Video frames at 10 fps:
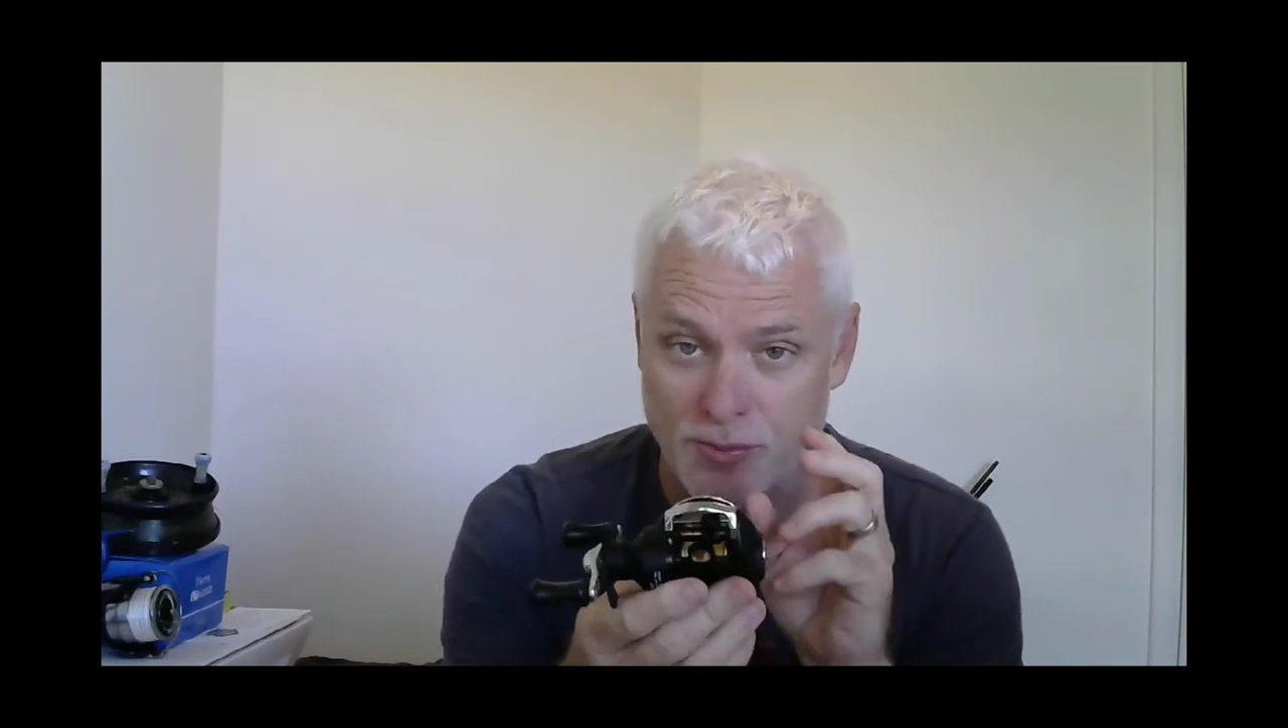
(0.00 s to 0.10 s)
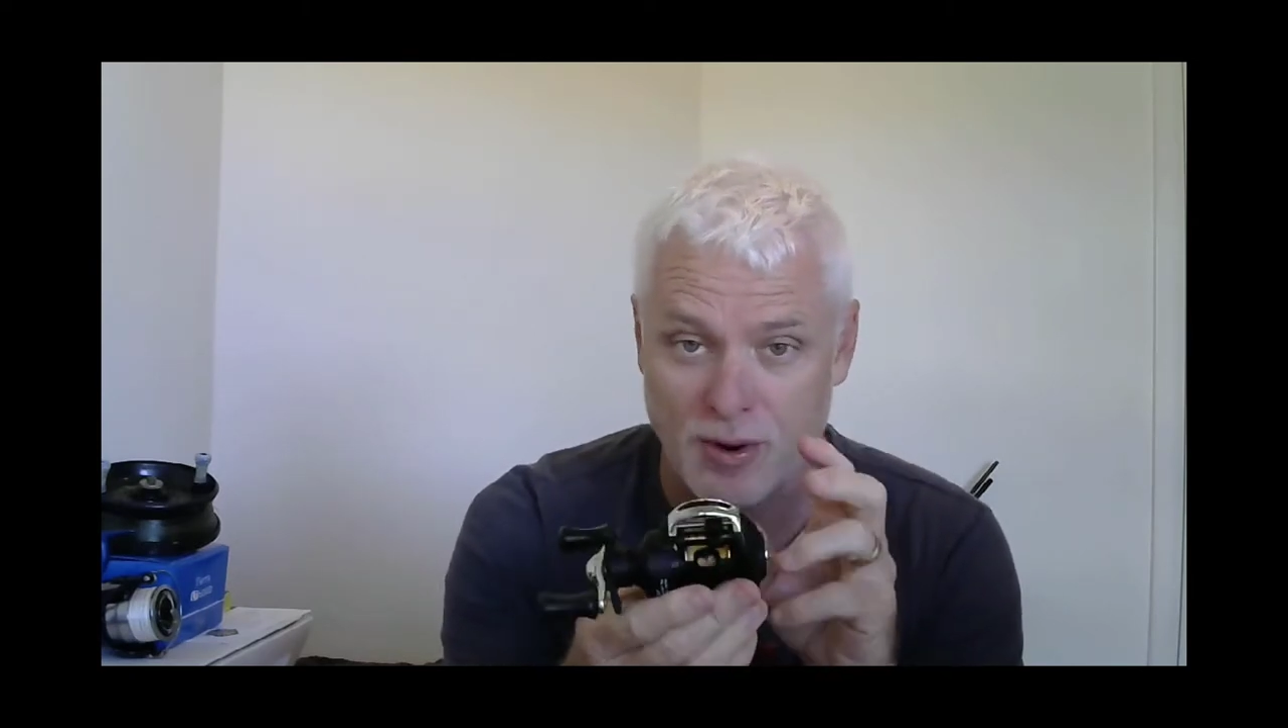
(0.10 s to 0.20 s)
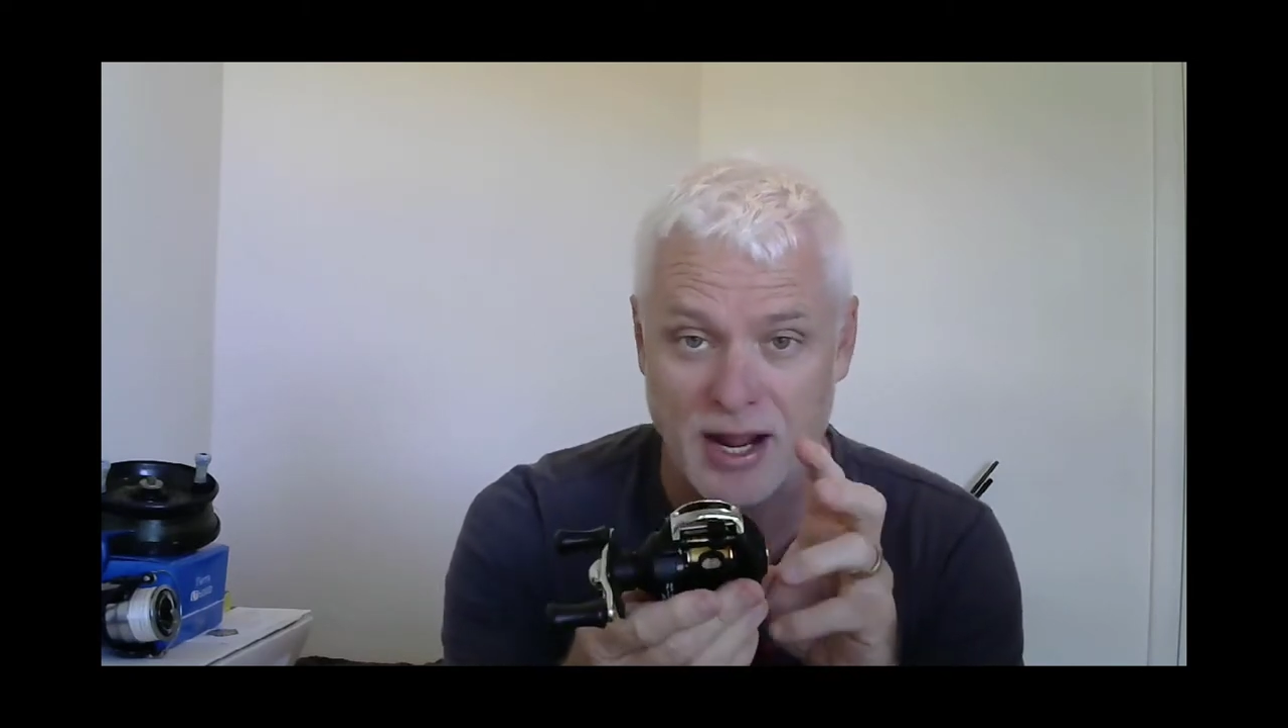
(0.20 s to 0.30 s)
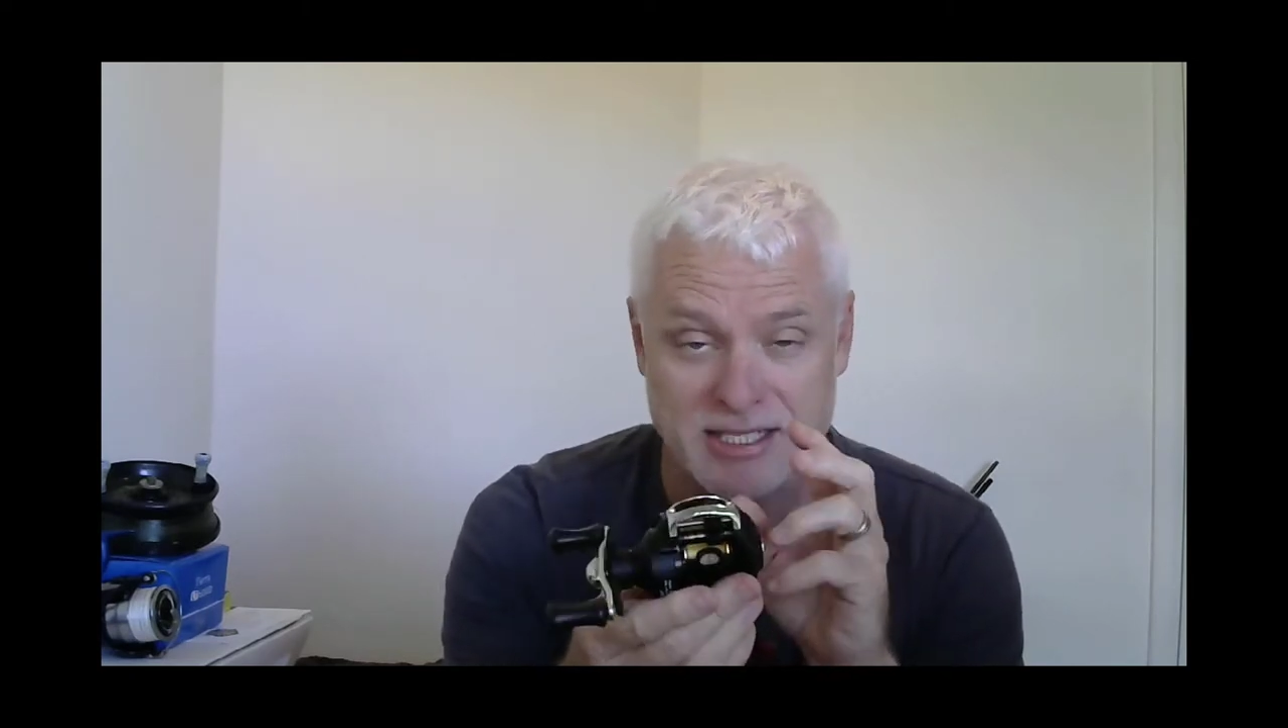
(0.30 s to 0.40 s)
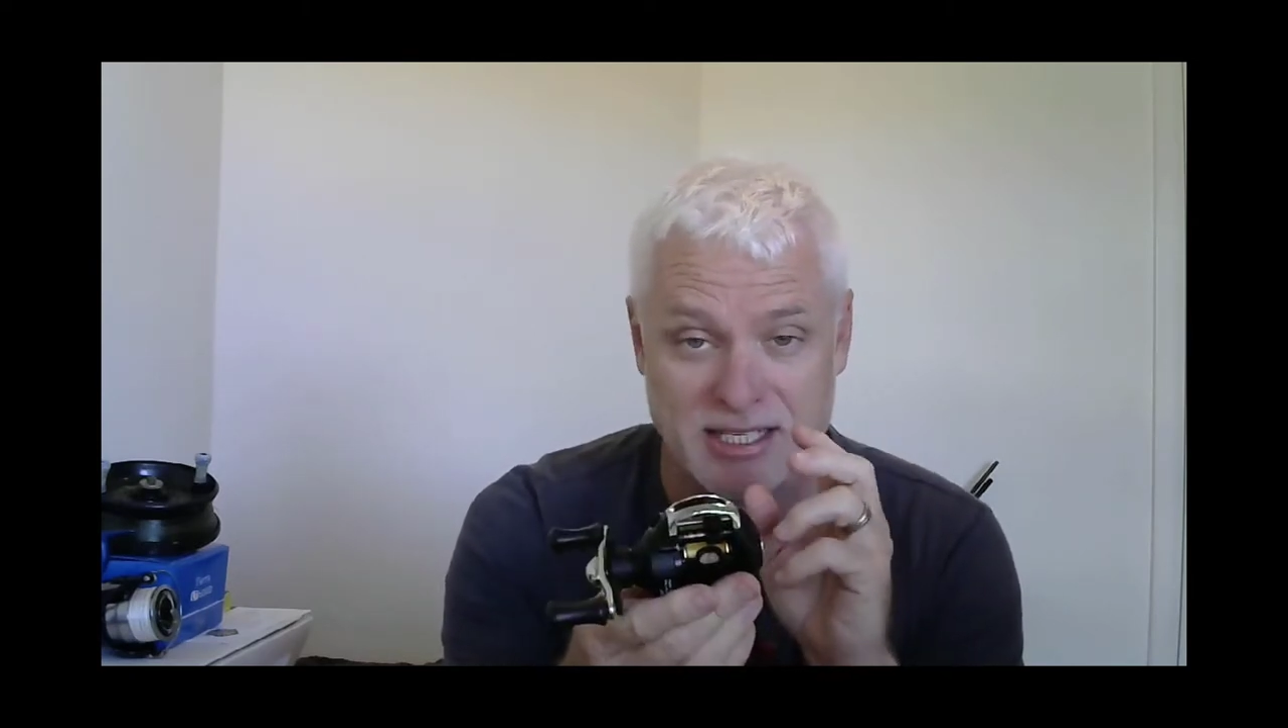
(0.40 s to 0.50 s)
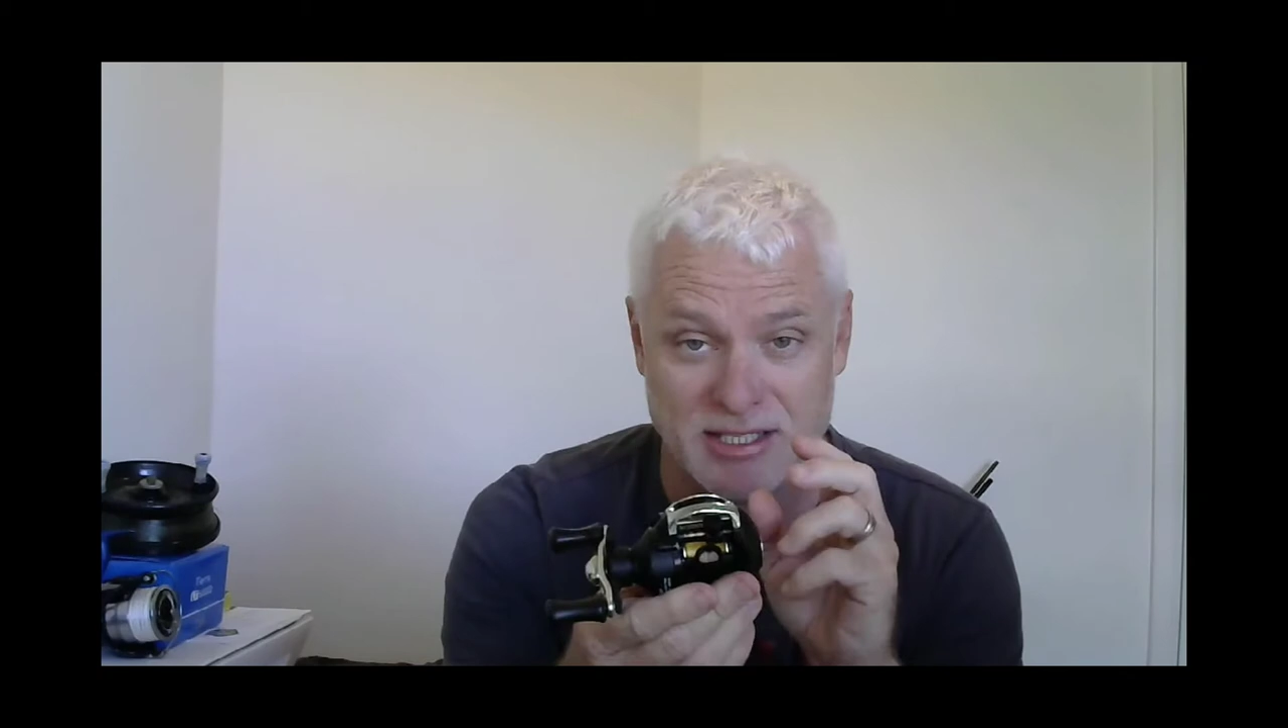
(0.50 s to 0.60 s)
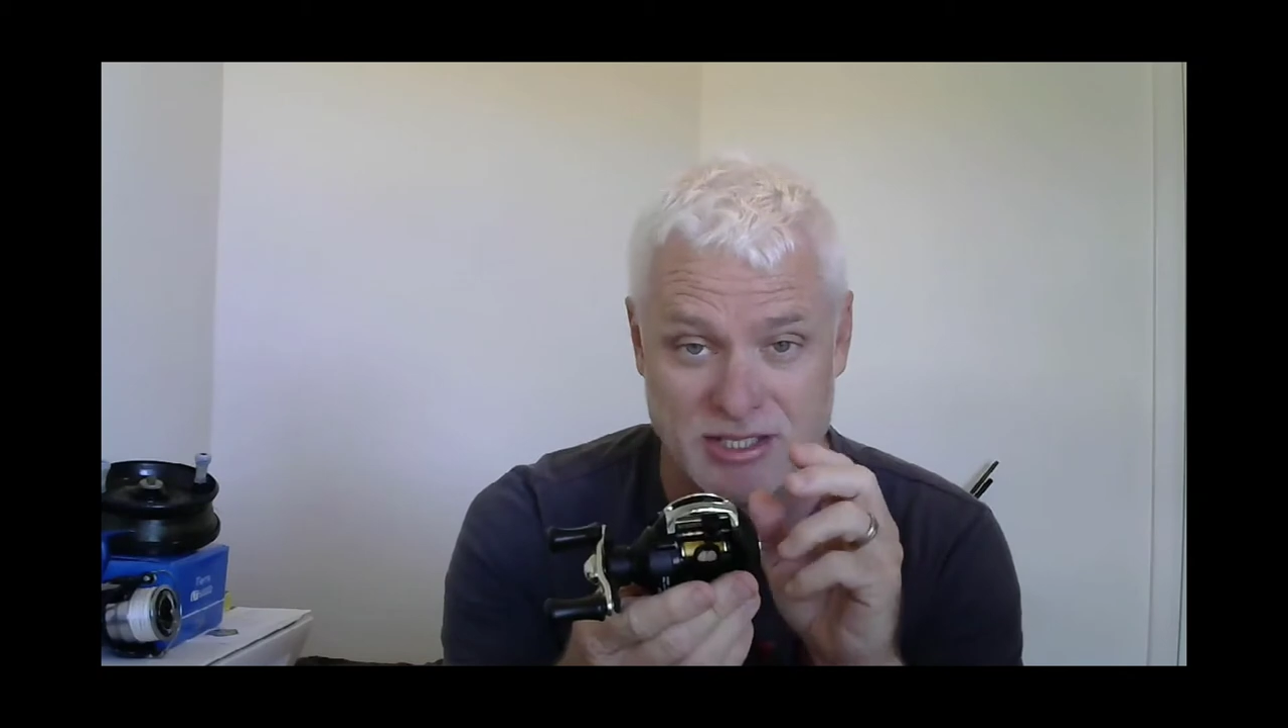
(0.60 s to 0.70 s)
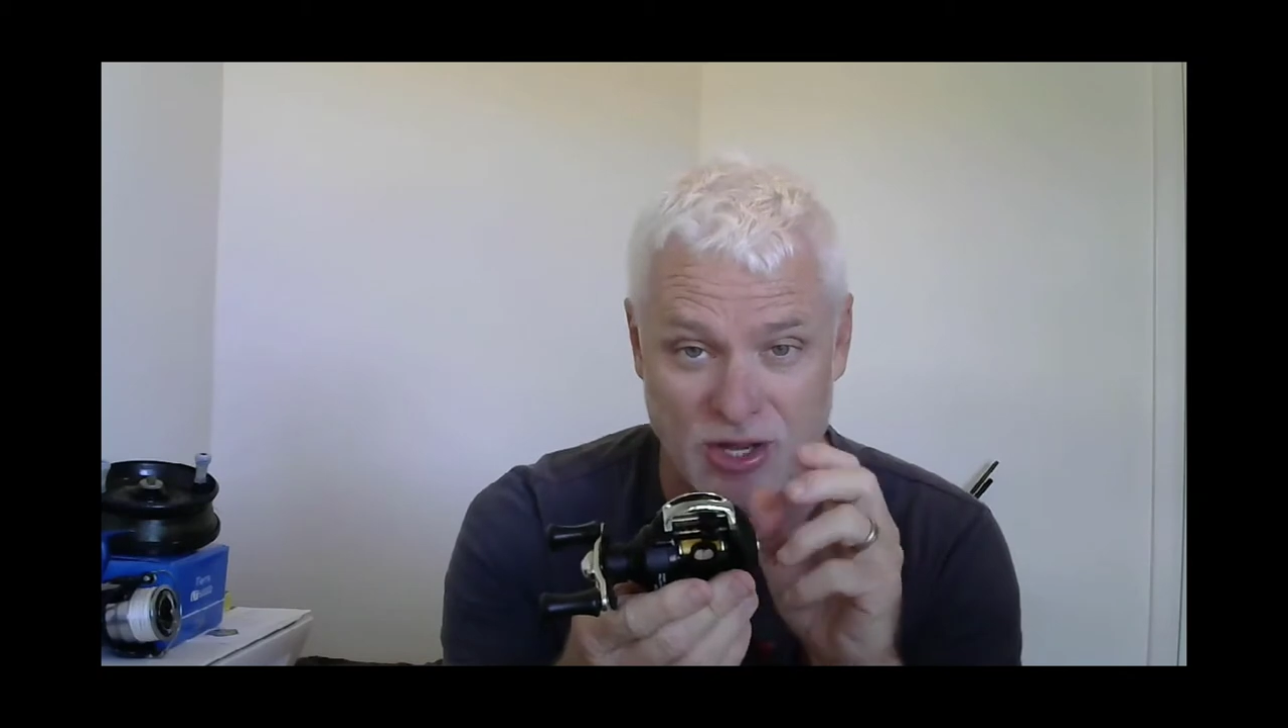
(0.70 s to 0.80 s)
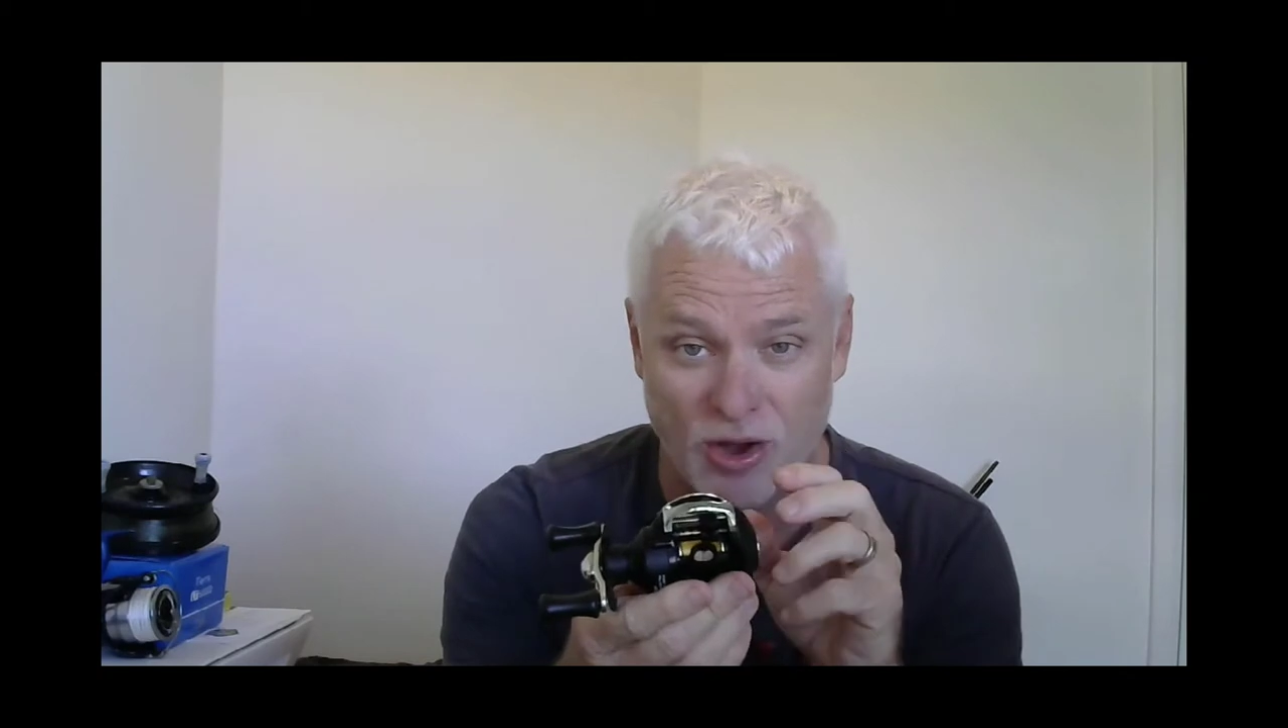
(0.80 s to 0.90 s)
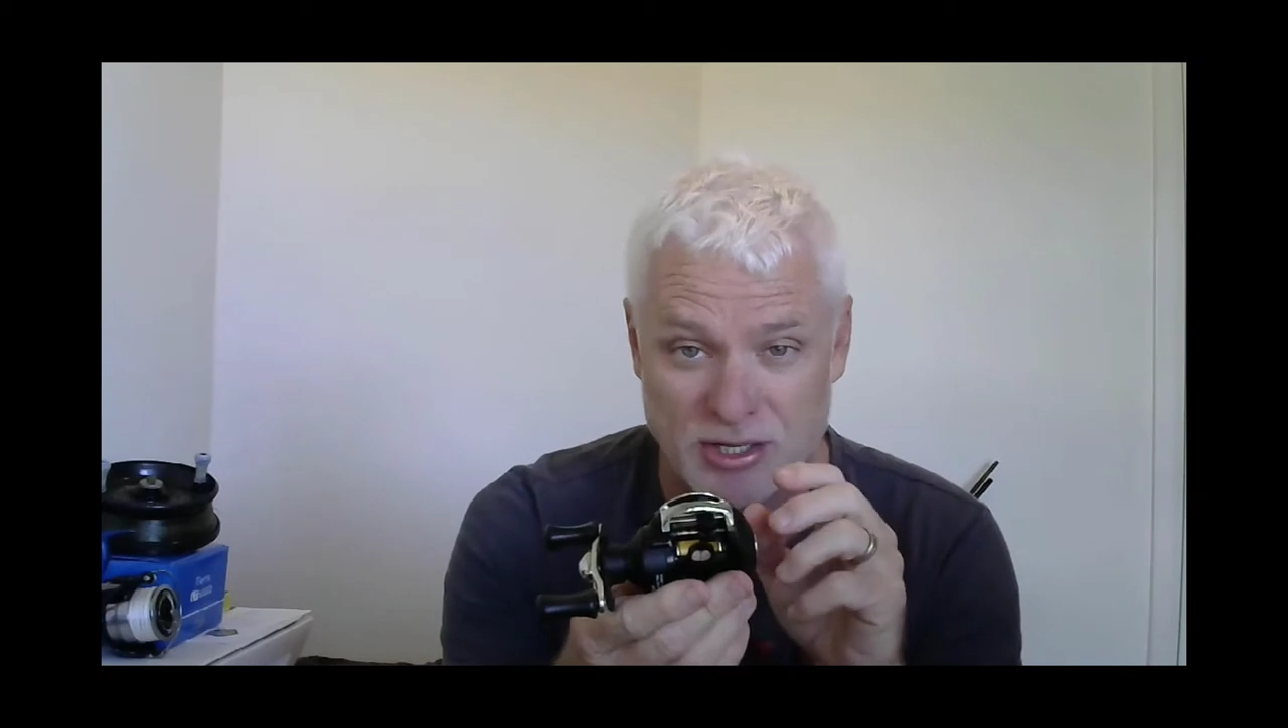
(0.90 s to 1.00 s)
brakes
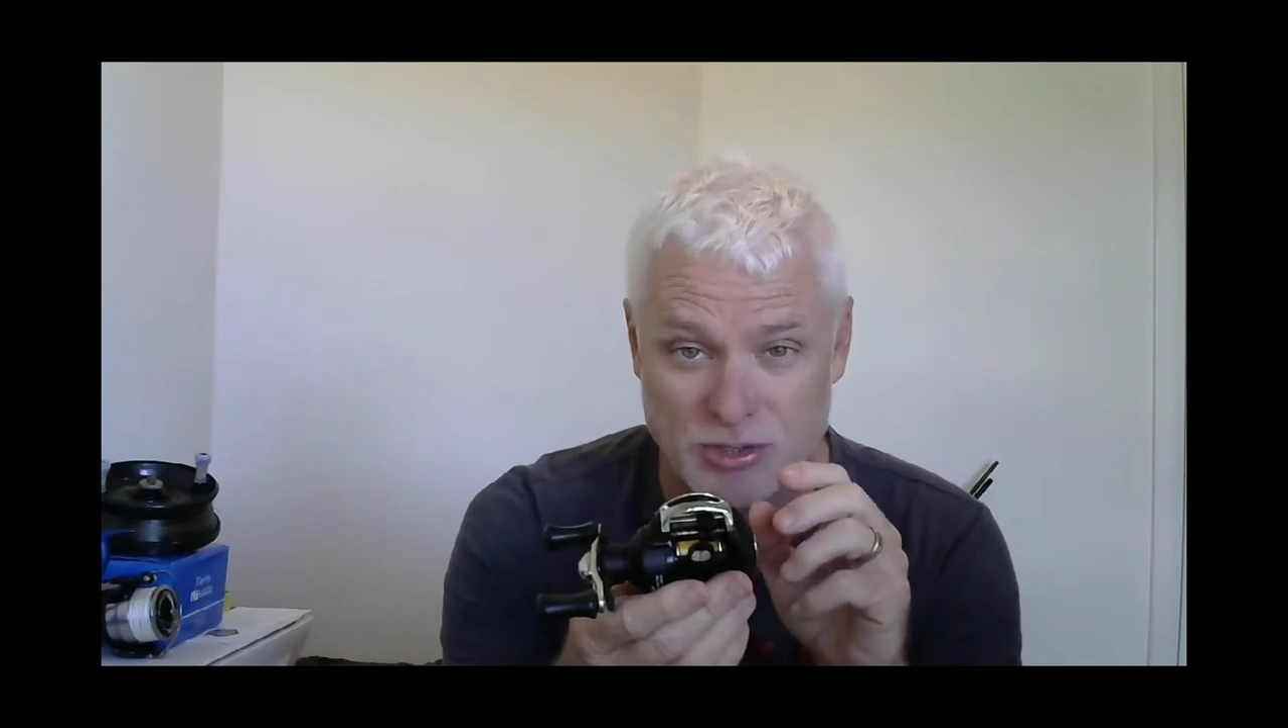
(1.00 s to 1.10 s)
inside